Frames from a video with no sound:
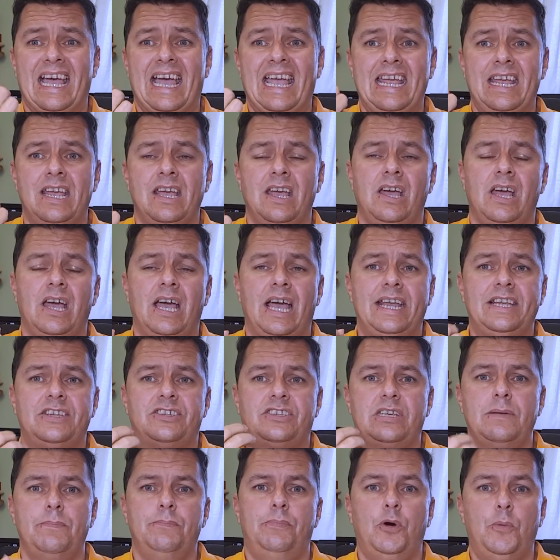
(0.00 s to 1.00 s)
be a
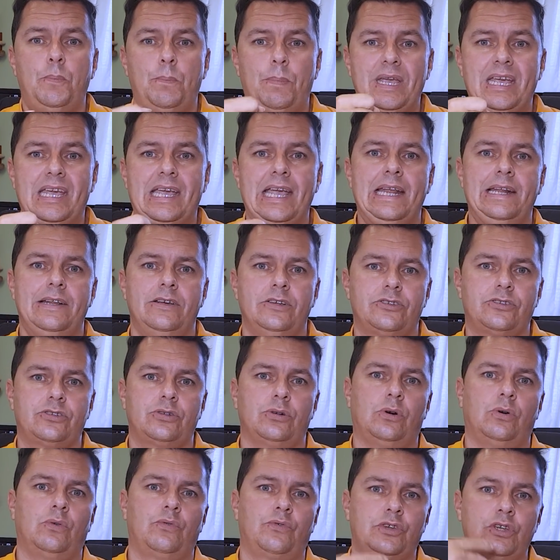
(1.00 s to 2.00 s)
simple beginner
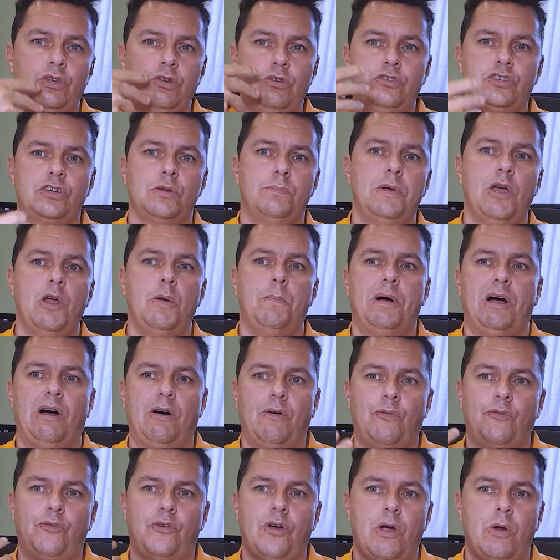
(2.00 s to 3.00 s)
sort of use your
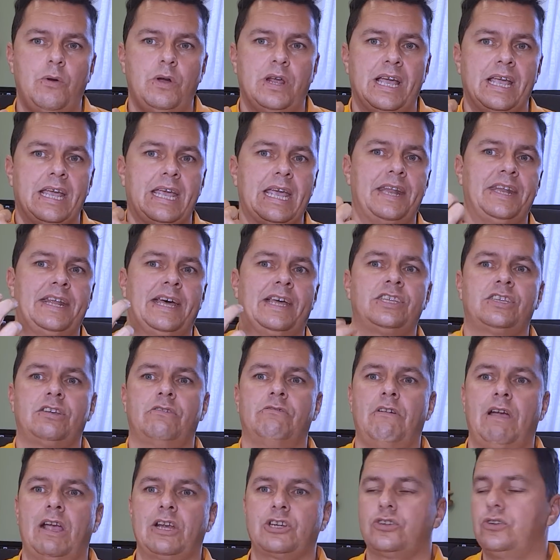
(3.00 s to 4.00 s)
mobile phone and get that
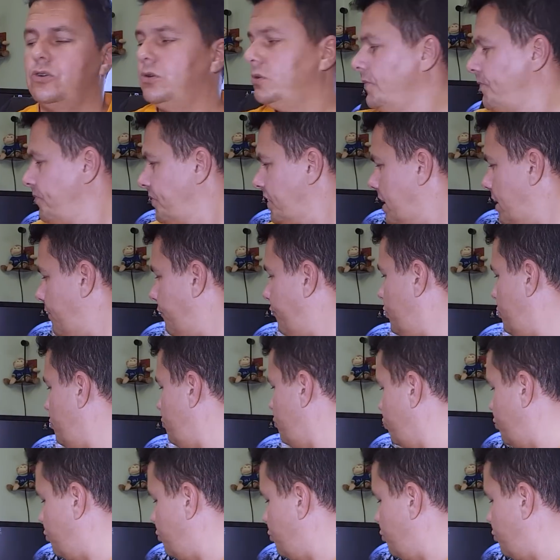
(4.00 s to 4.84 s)
directional. If you